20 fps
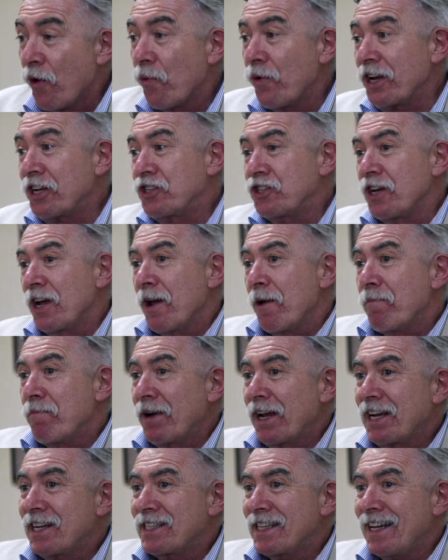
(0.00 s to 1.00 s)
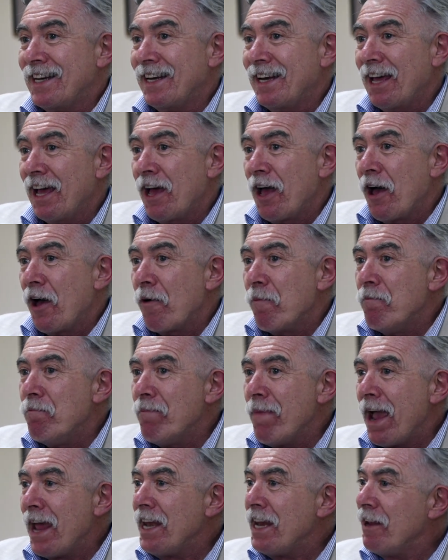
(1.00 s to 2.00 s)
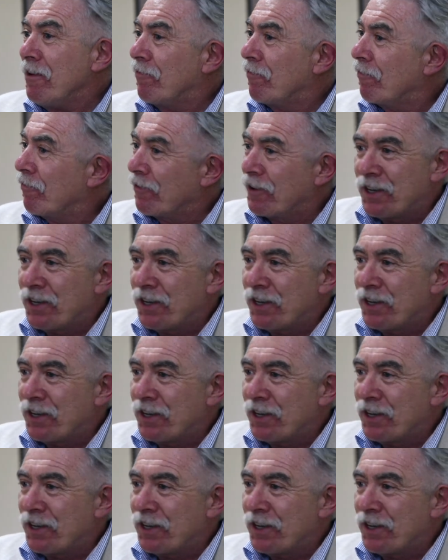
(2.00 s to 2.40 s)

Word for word: which brings in many